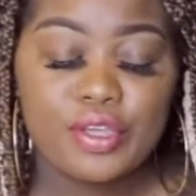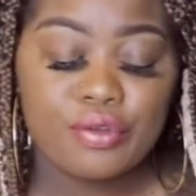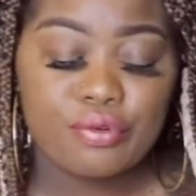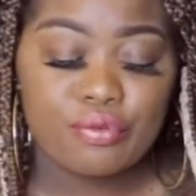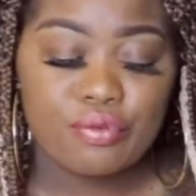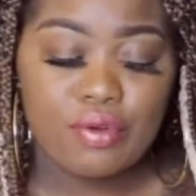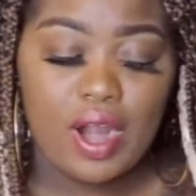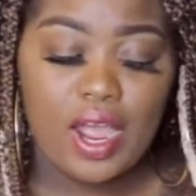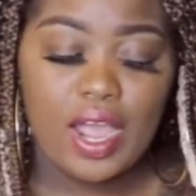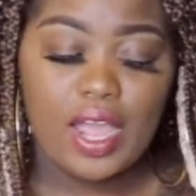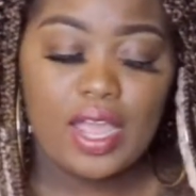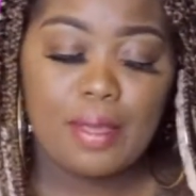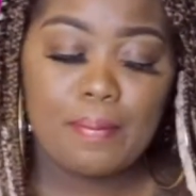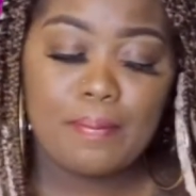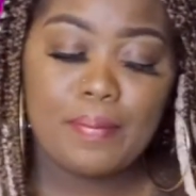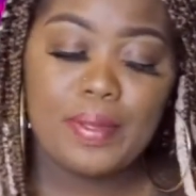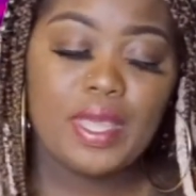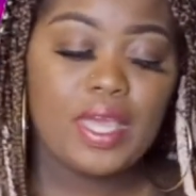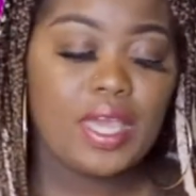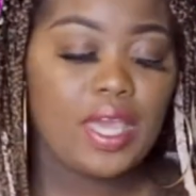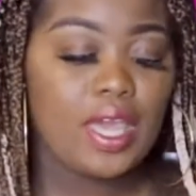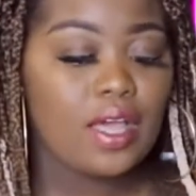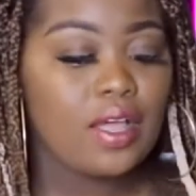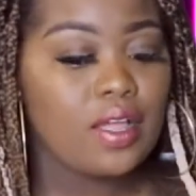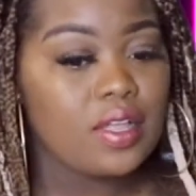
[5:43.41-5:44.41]
Right,
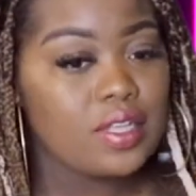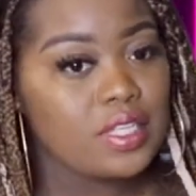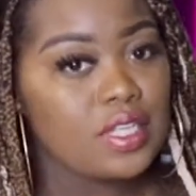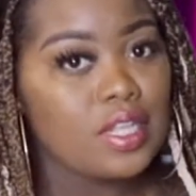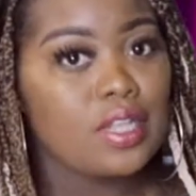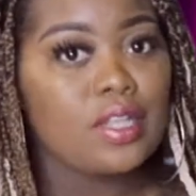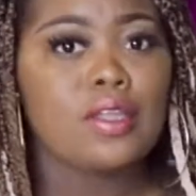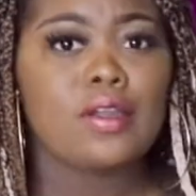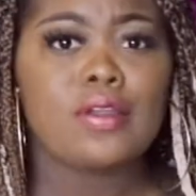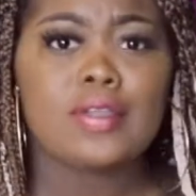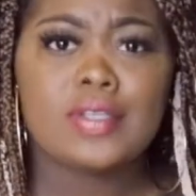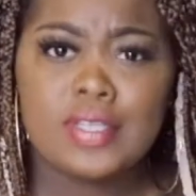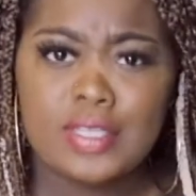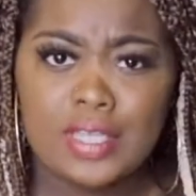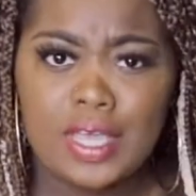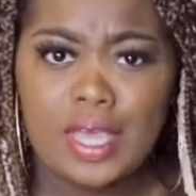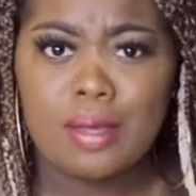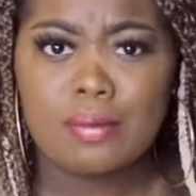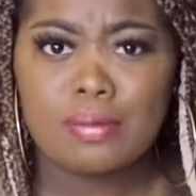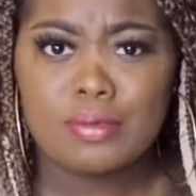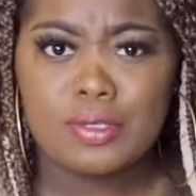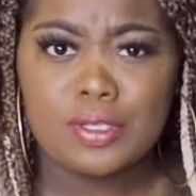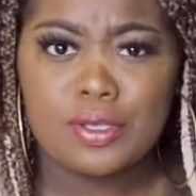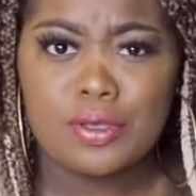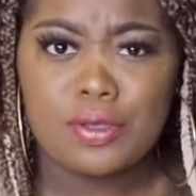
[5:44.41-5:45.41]
Big L's a little
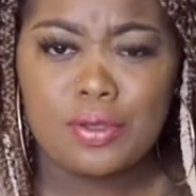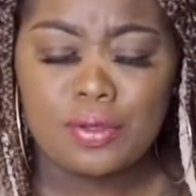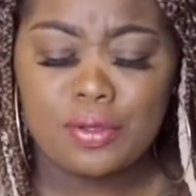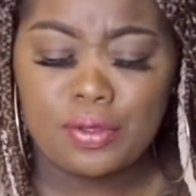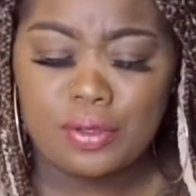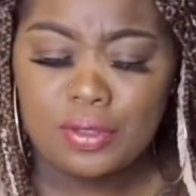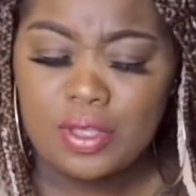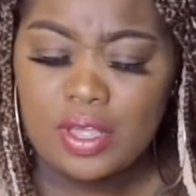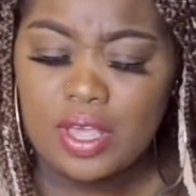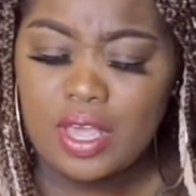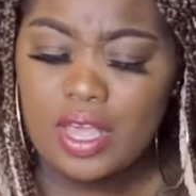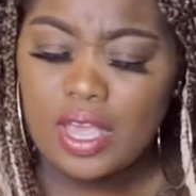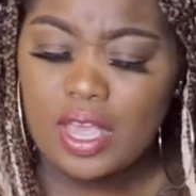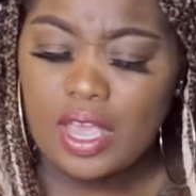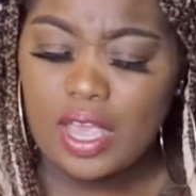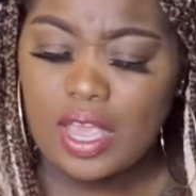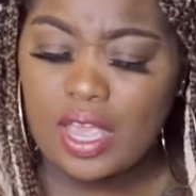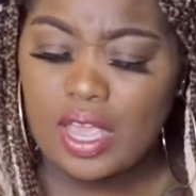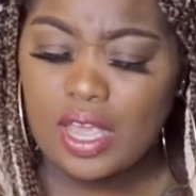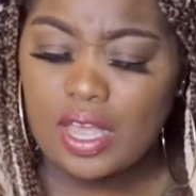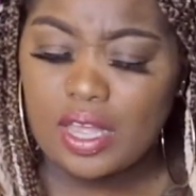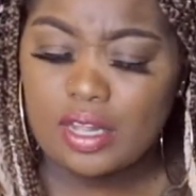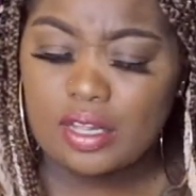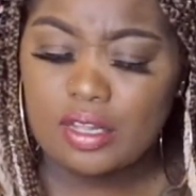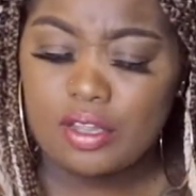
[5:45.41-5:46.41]
skeptical,
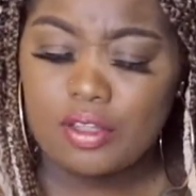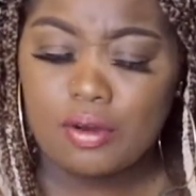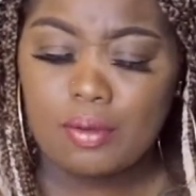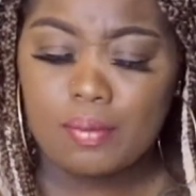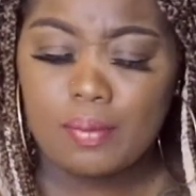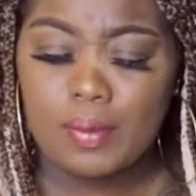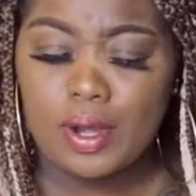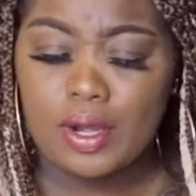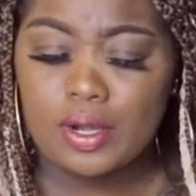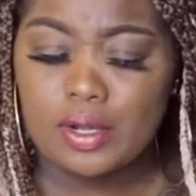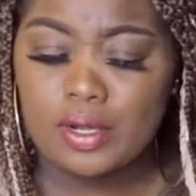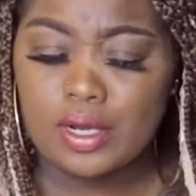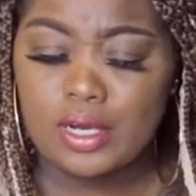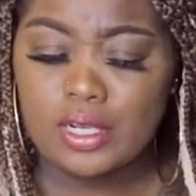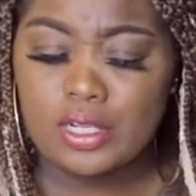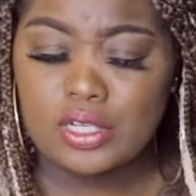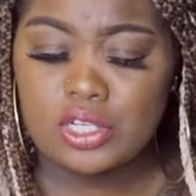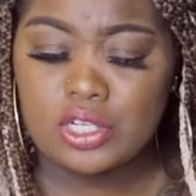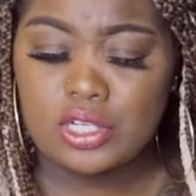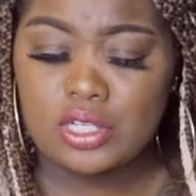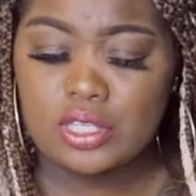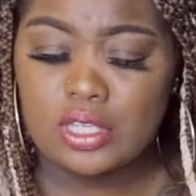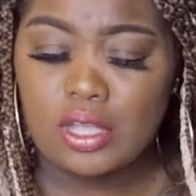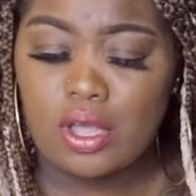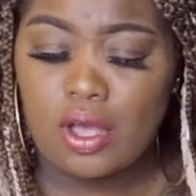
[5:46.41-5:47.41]
and Lil Murder is
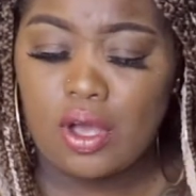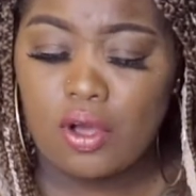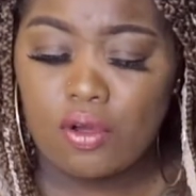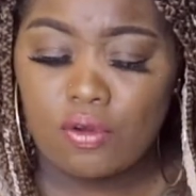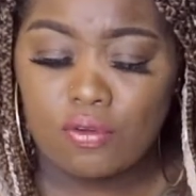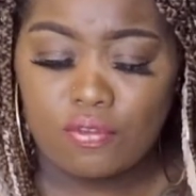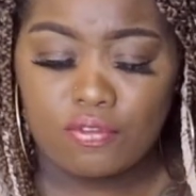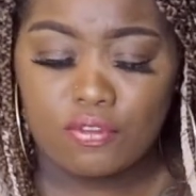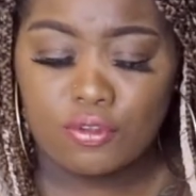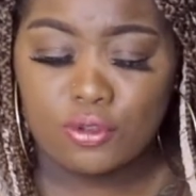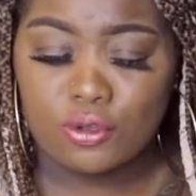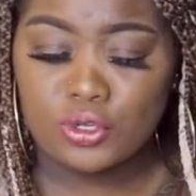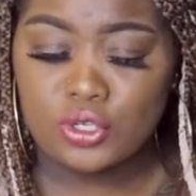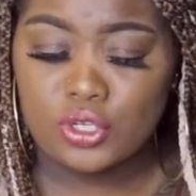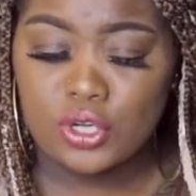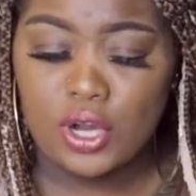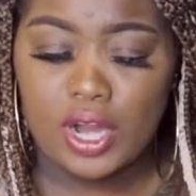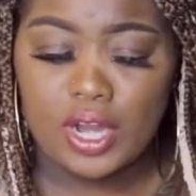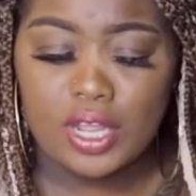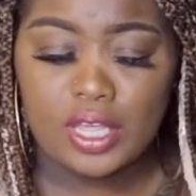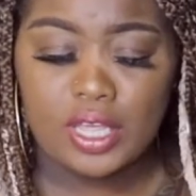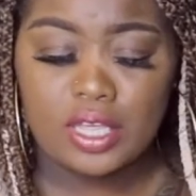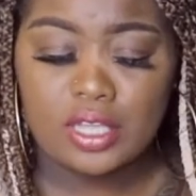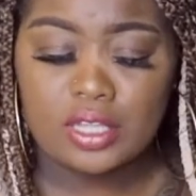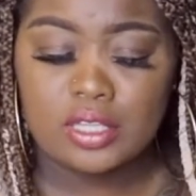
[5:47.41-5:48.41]
just a hopeful
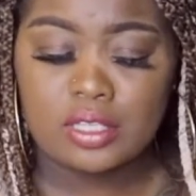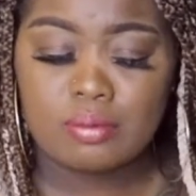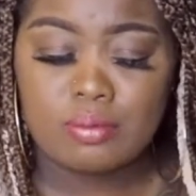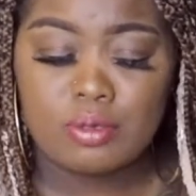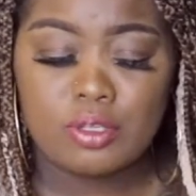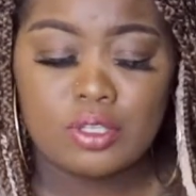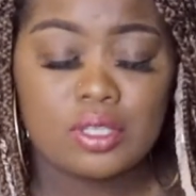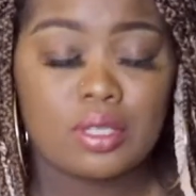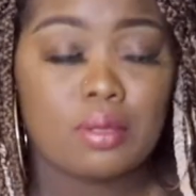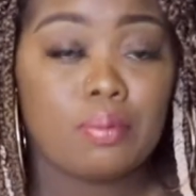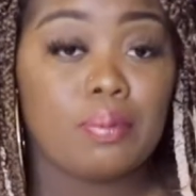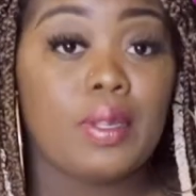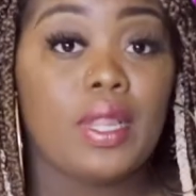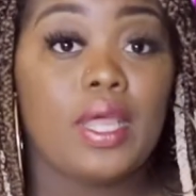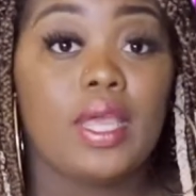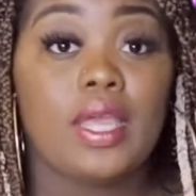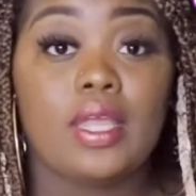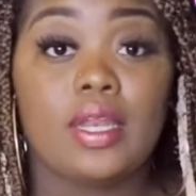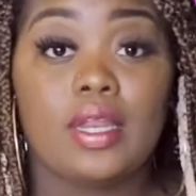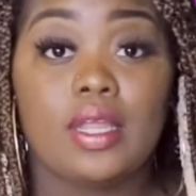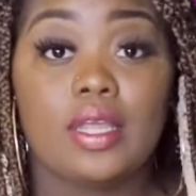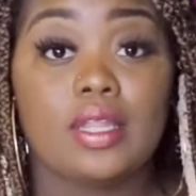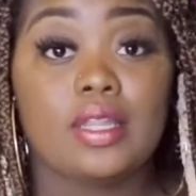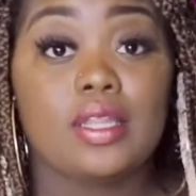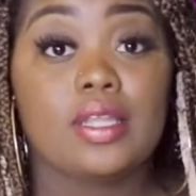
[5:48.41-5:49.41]
trying to get his music
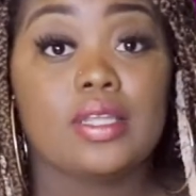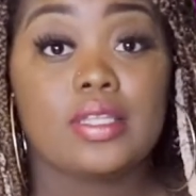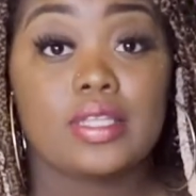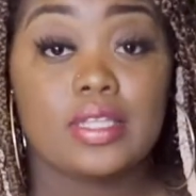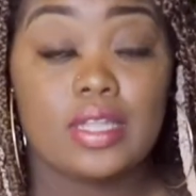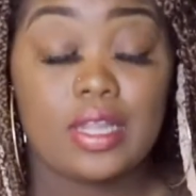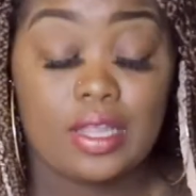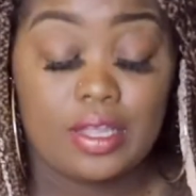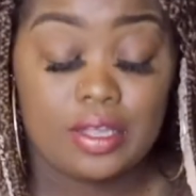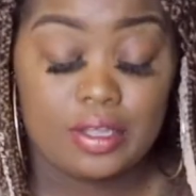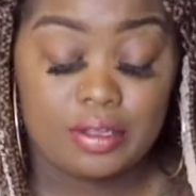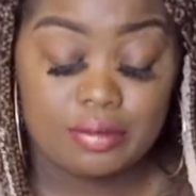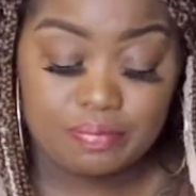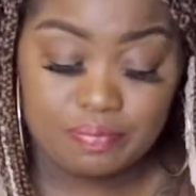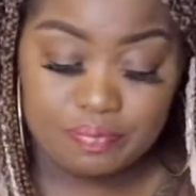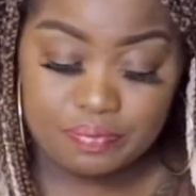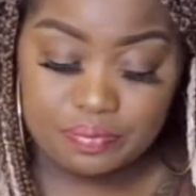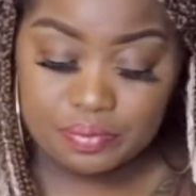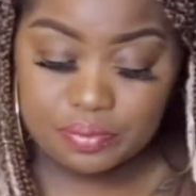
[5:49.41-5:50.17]
played in this club.